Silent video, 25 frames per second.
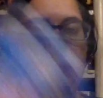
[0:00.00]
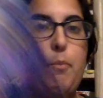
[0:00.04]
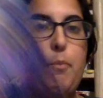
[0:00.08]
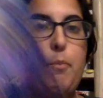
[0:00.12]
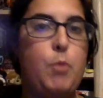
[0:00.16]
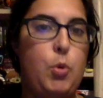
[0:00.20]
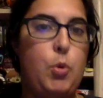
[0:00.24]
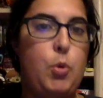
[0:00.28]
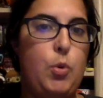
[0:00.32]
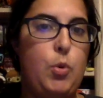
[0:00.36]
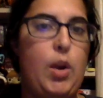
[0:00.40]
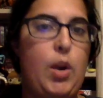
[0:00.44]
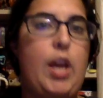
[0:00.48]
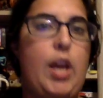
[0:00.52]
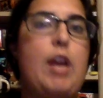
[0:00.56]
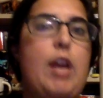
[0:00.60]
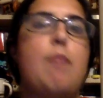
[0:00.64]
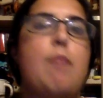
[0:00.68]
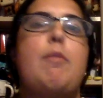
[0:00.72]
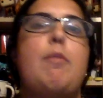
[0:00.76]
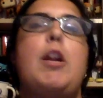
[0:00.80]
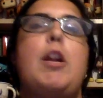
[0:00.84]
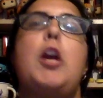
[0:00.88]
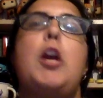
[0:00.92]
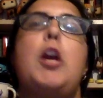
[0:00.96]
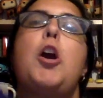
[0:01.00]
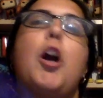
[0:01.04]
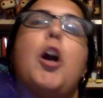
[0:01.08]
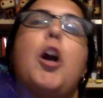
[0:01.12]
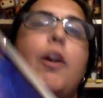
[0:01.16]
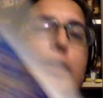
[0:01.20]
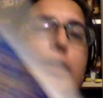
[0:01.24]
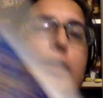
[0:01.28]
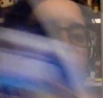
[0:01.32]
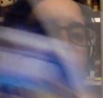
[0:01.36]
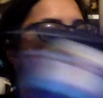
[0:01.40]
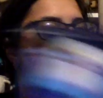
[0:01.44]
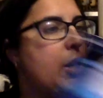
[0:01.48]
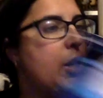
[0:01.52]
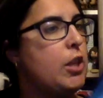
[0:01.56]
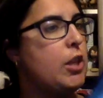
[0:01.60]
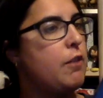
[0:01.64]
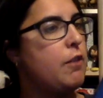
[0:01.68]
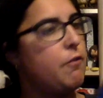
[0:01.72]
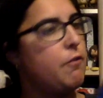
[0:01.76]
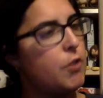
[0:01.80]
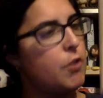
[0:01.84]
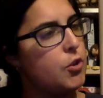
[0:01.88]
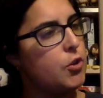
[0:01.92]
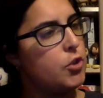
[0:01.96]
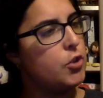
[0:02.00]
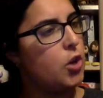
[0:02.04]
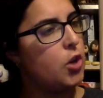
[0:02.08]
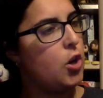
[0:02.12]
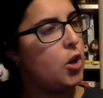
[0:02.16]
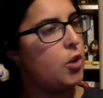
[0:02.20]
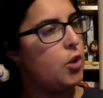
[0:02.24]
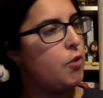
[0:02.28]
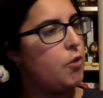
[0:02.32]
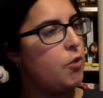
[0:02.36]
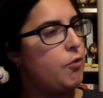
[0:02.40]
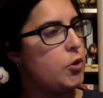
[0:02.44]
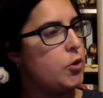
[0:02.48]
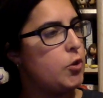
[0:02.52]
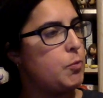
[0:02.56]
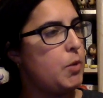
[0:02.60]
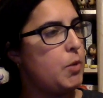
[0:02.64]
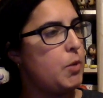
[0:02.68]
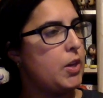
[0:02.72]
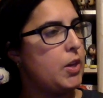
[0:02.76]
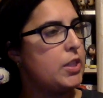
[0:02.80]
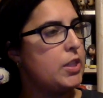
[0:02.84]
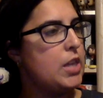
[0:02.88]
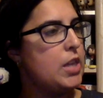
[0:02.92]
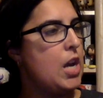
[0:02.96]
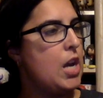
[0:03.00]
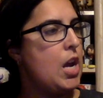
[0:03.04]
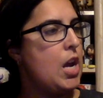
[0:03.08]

Moon. I am currently reading the first Arlo Finch books,